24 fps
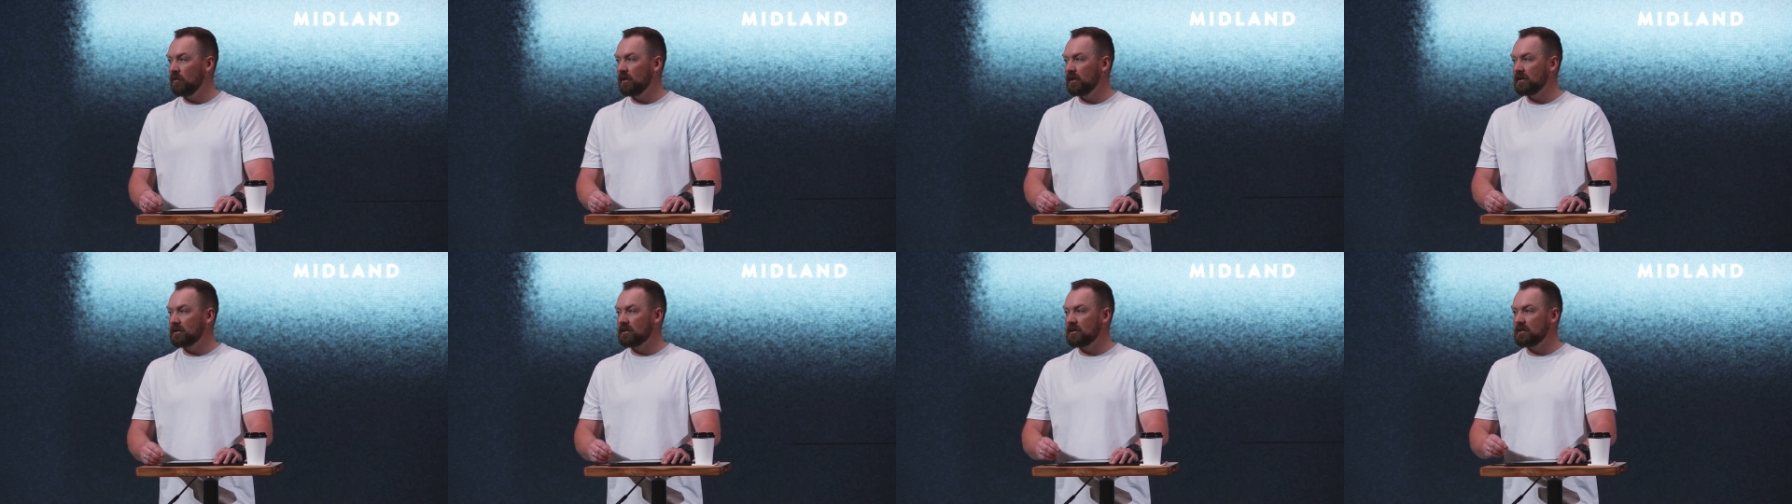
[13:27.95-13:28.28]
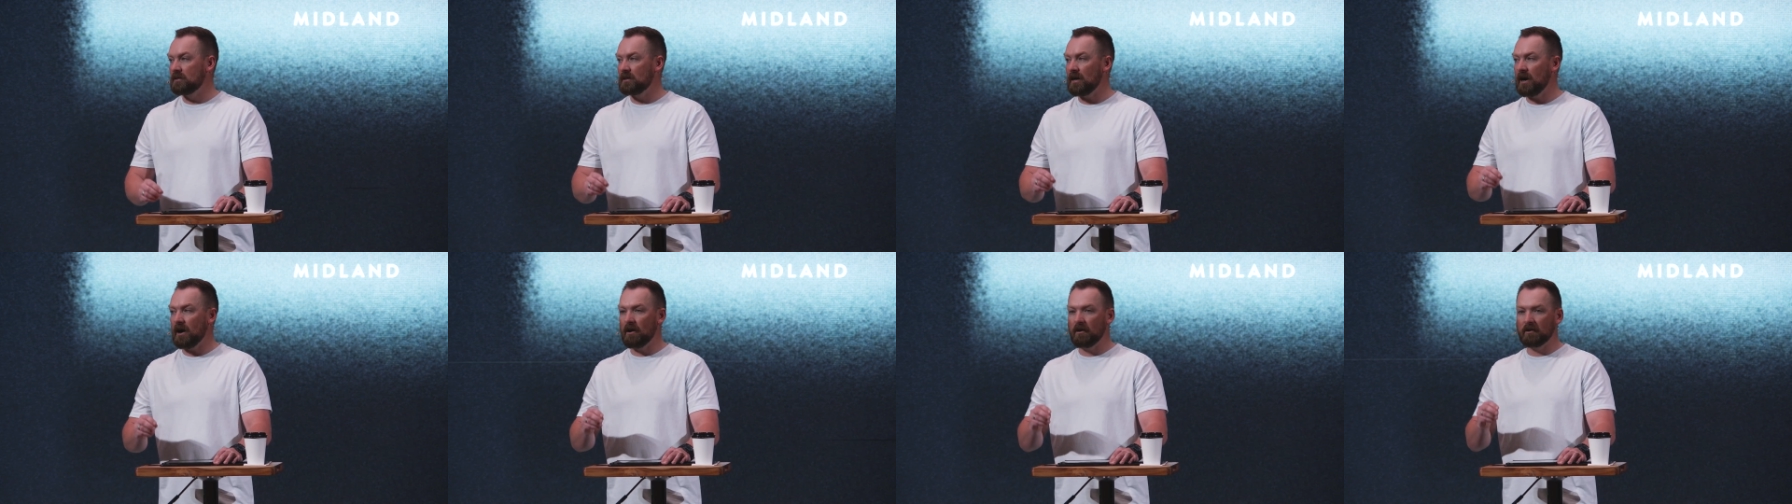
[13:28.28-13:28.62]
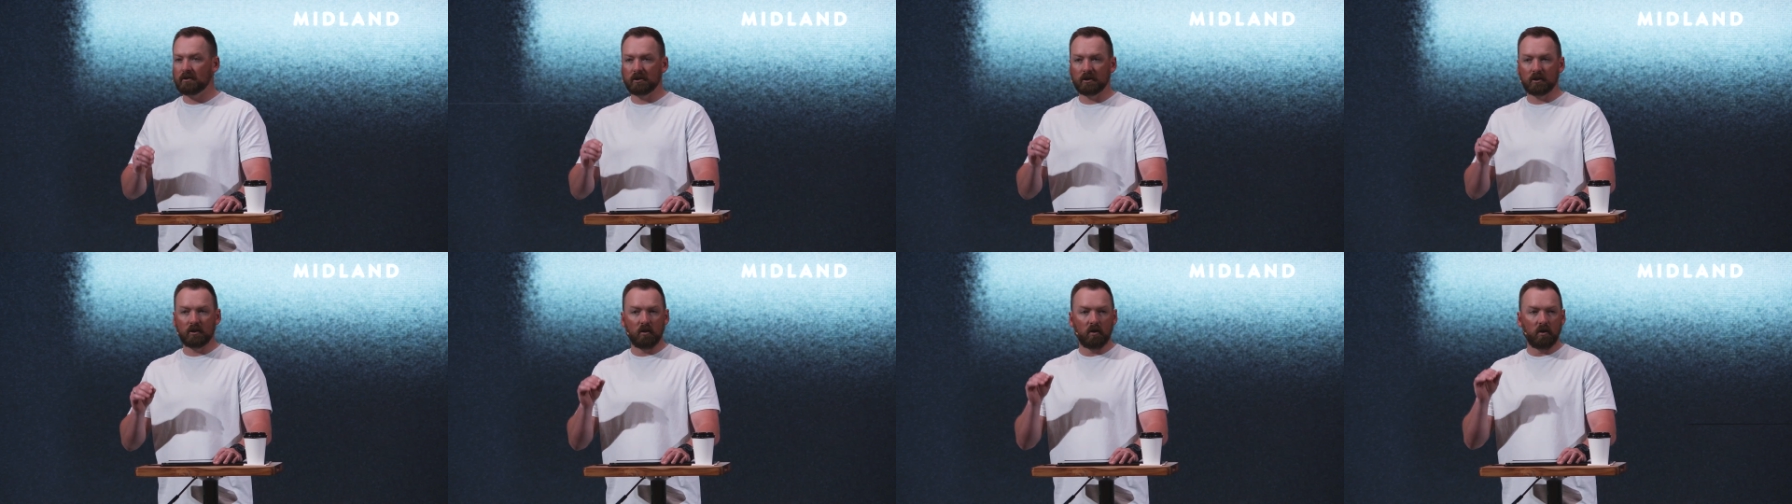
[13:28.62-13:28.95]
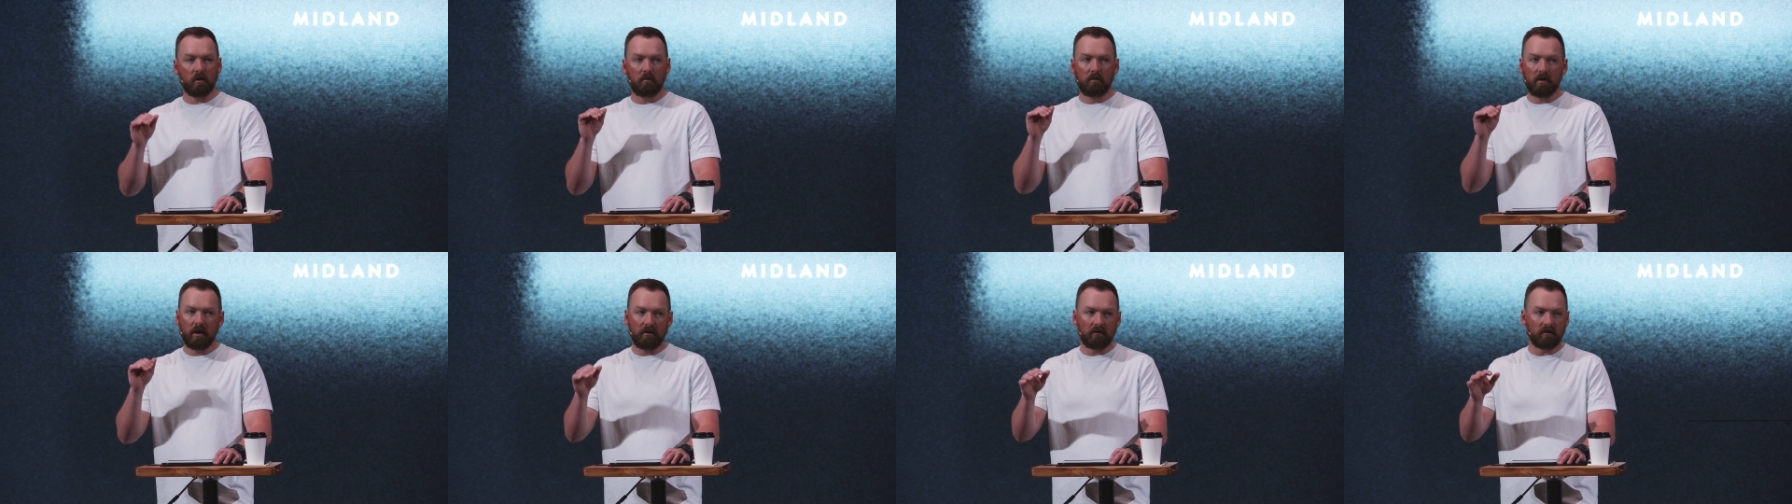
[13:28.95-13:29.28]
his desire to go
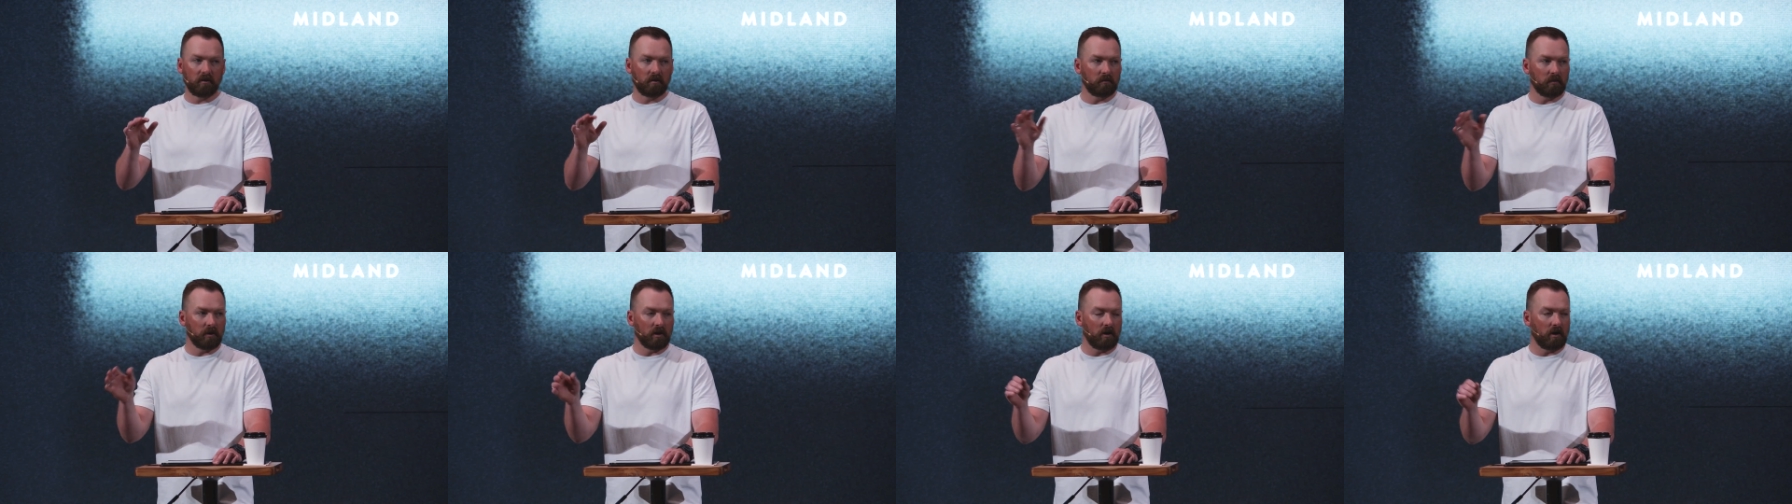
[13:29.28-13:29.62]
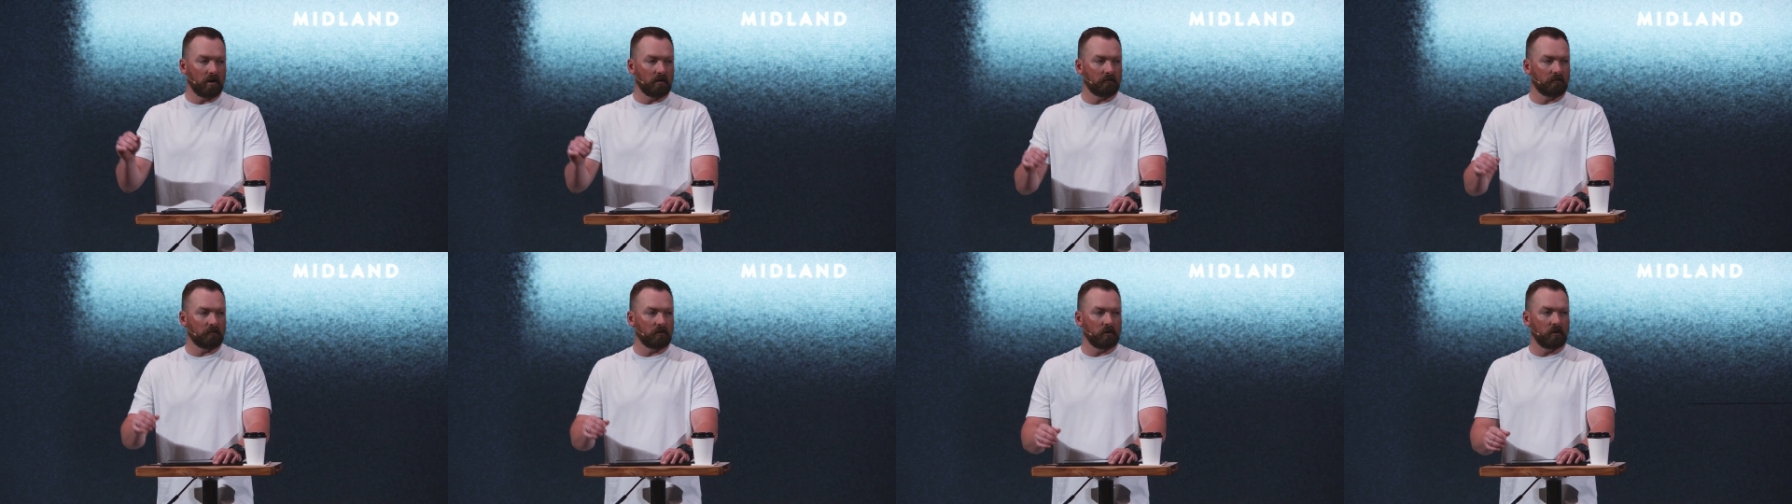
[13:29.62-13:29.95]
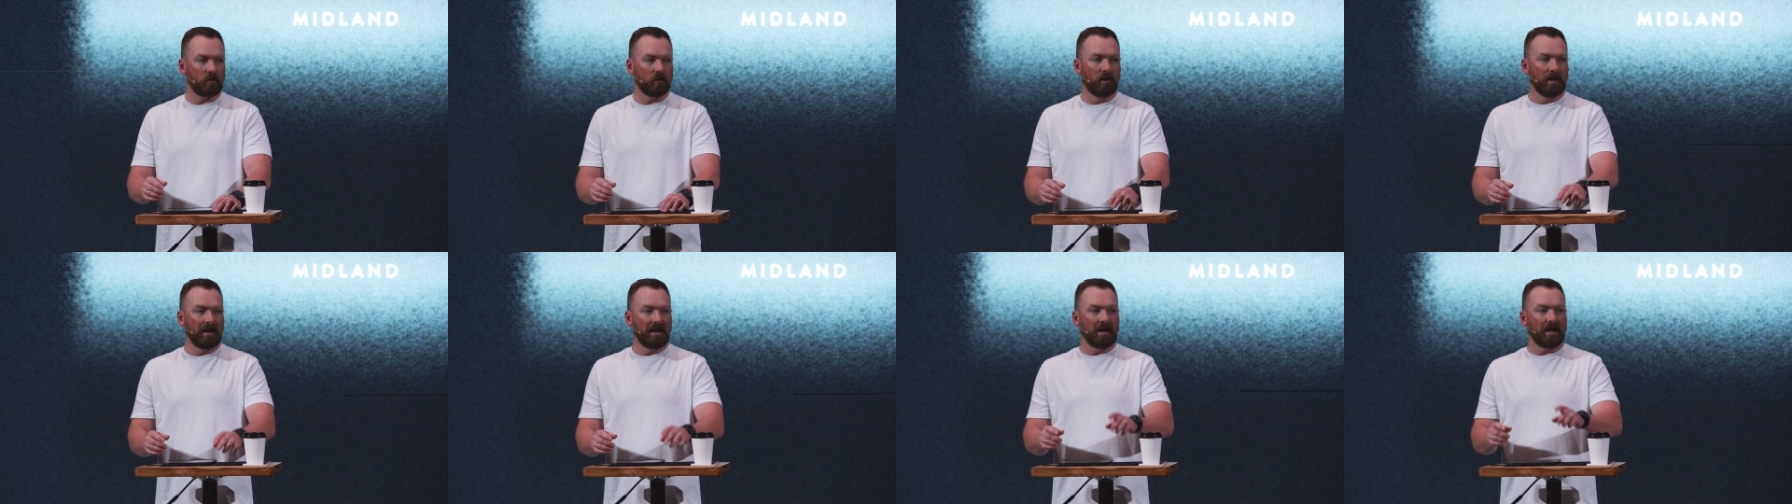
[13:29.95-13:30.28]
above and beyond for you,